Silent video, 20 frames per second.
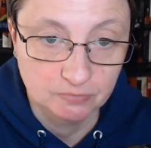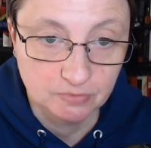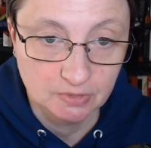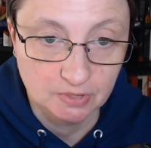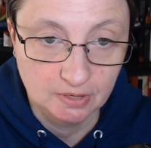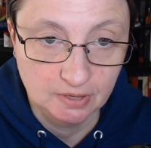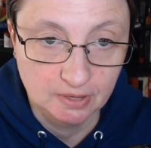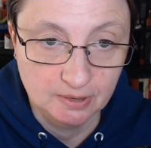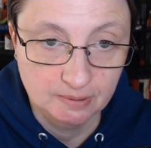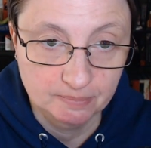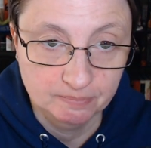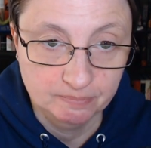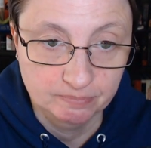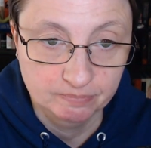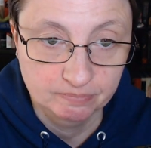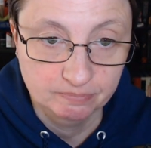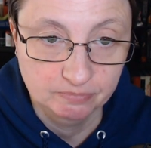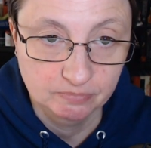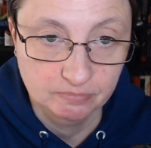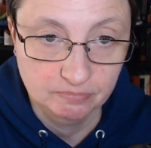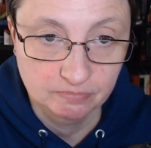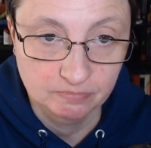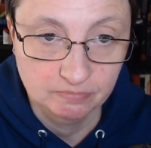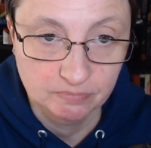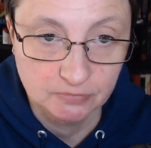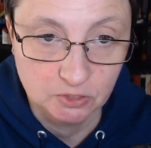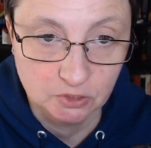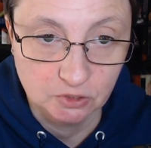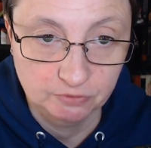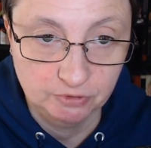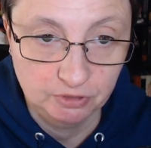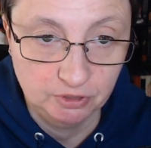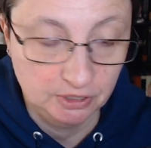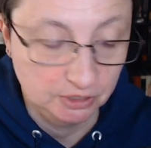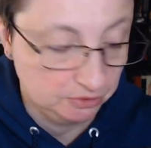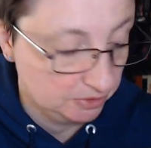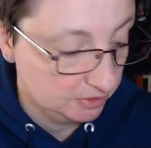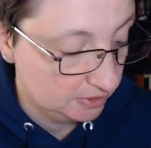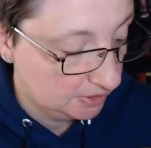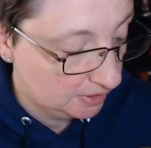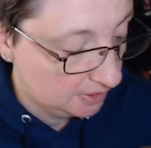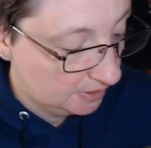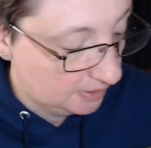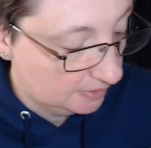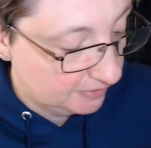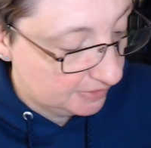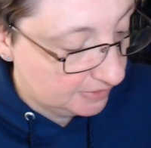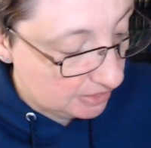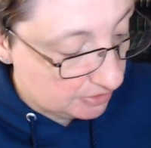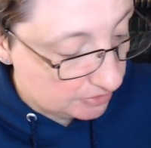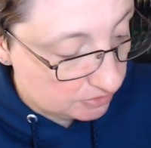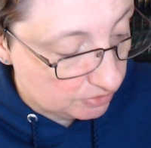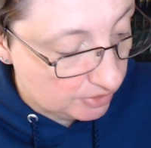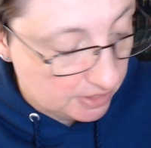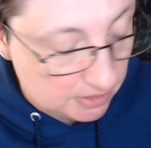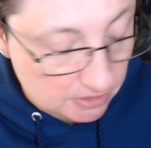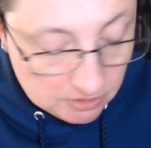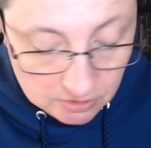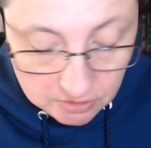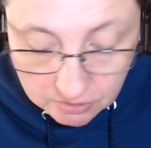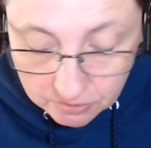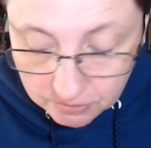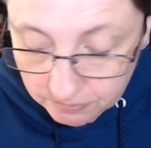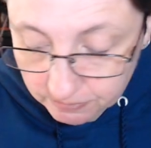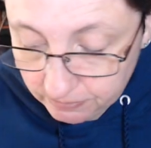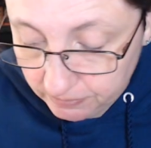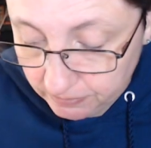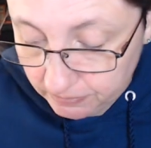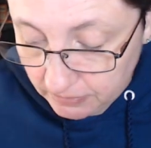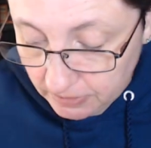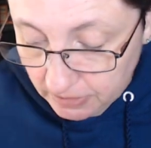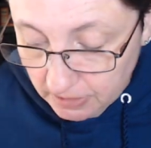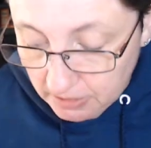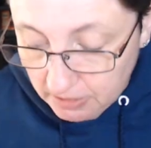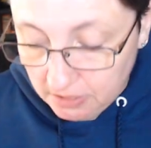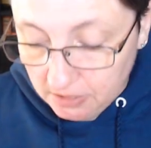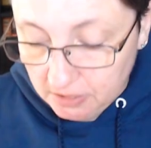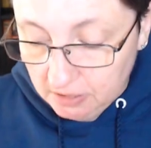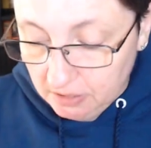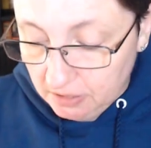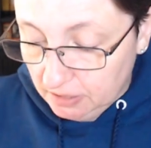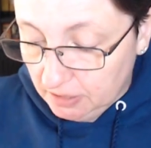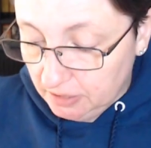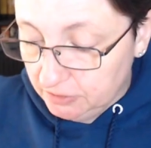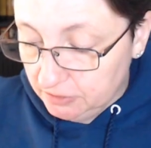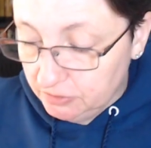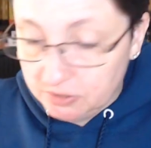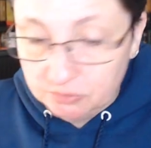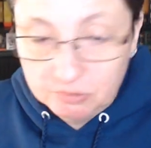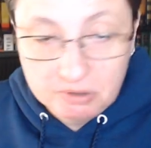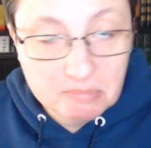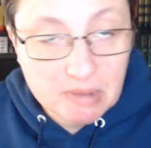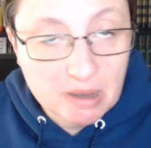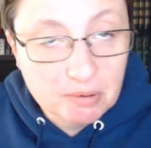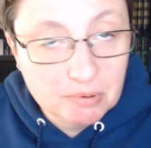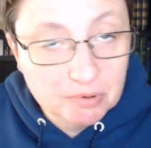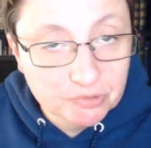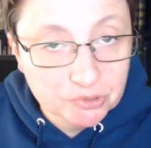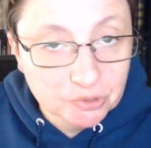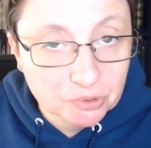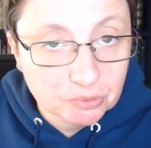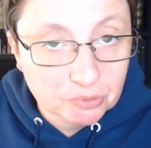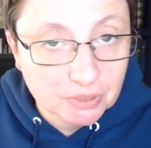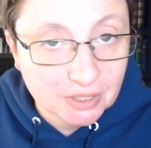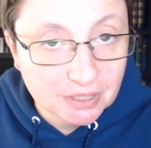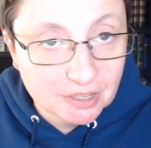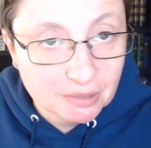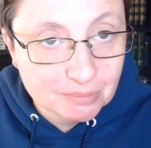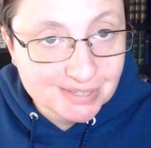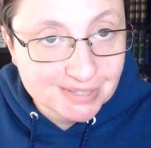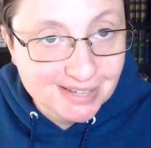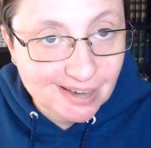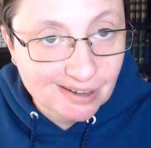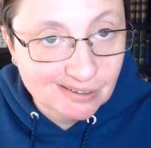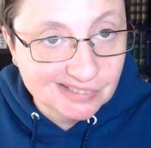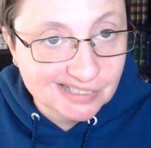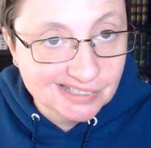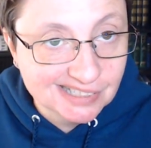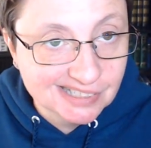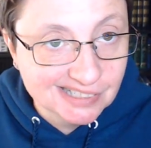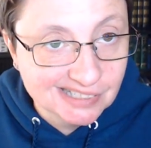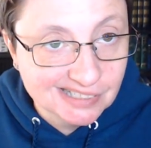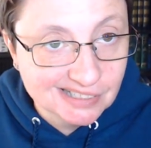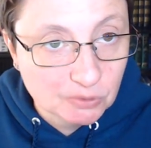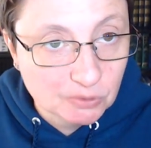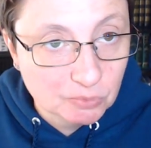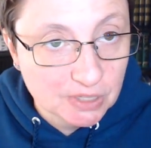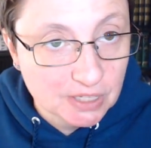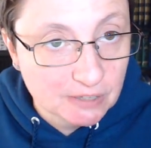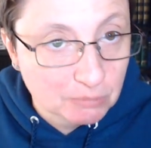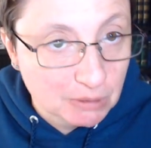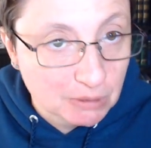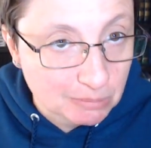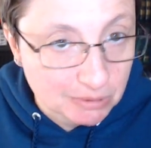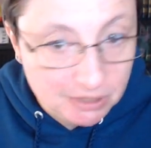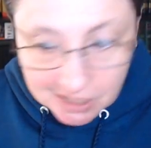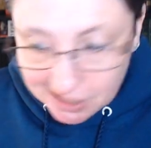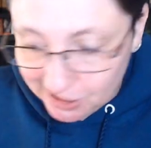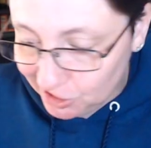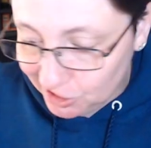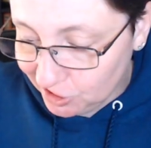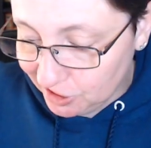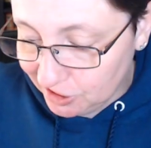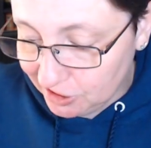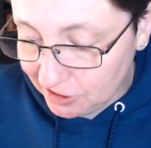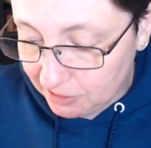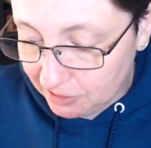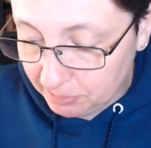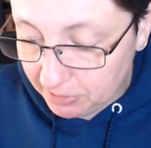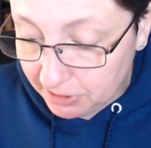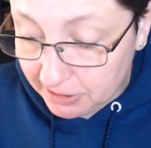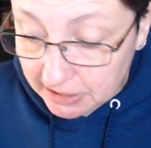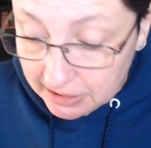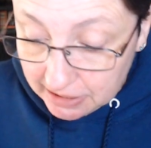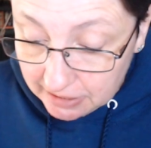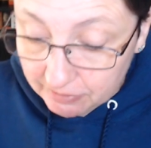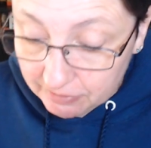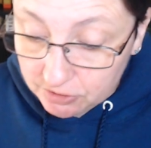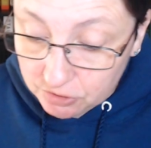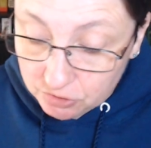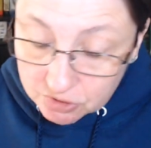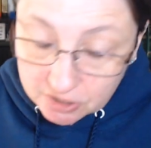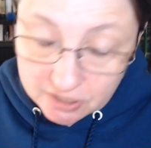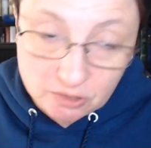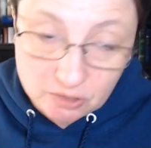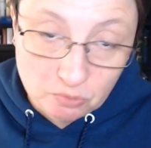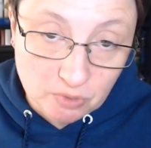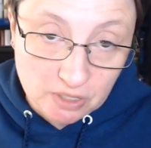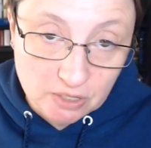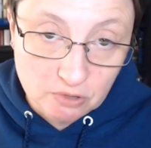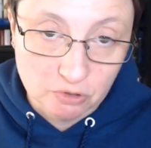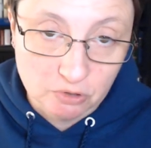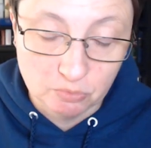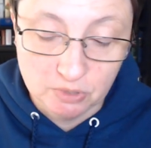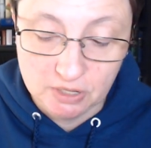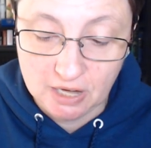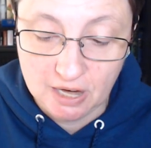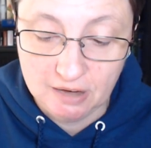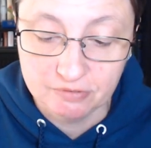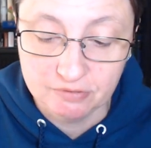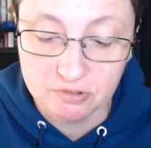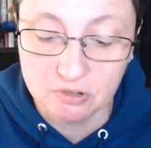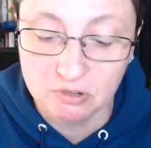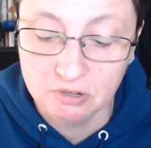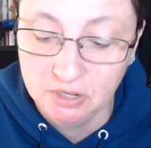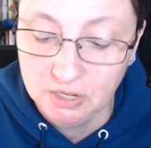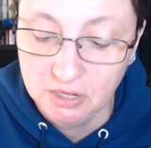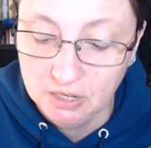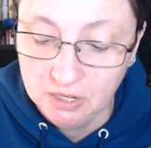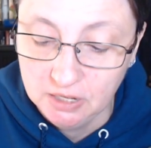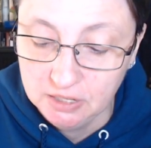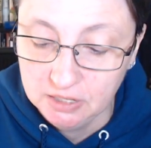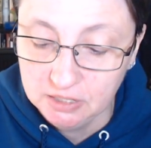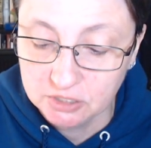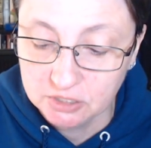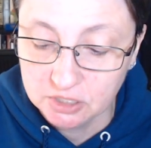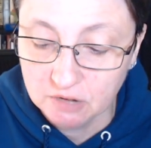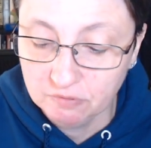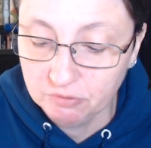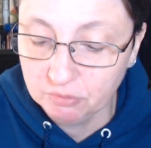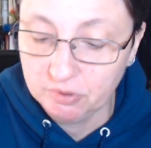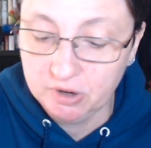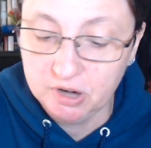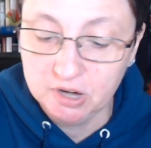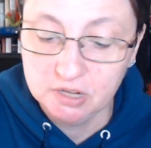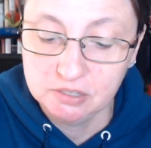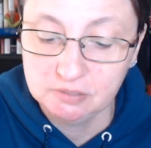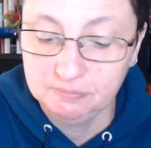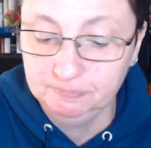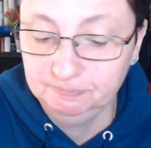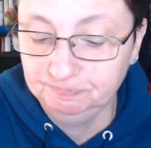Um, so, if you're interested, if sounds great to you, uh, you can read my review when it comes out the week of publication, I believe, usually the week or the week after and shelf awareness.